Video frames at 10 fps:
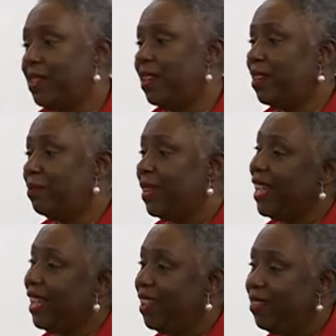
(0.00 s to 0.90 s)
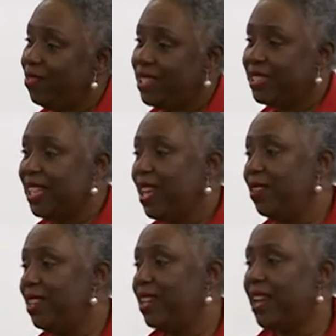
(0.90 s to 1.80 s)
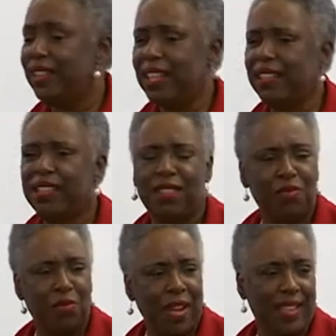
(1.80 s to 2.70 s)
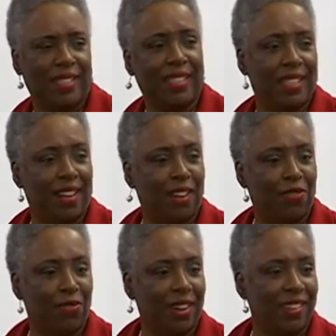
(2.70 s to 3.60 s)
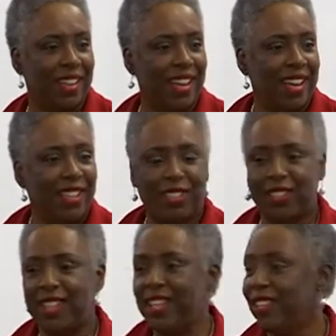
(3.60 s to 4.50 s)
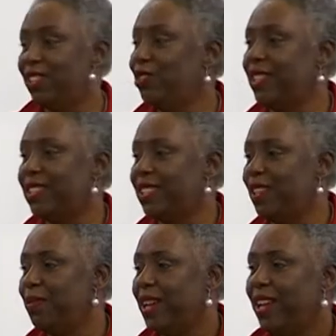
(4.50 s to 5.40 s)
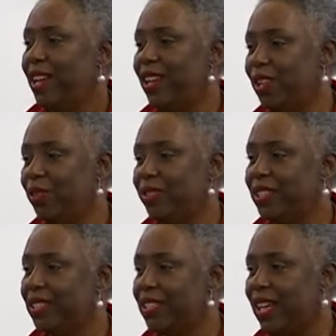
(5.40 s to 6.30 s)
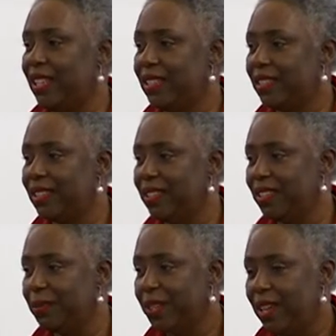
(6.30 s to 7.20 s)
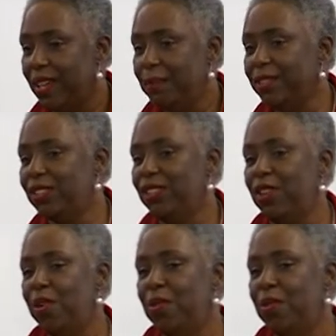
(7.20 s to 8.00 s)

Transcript: come every Saturday night. They couldn't wait to get off work so they could dress up and go to the Cotton Club. But you know,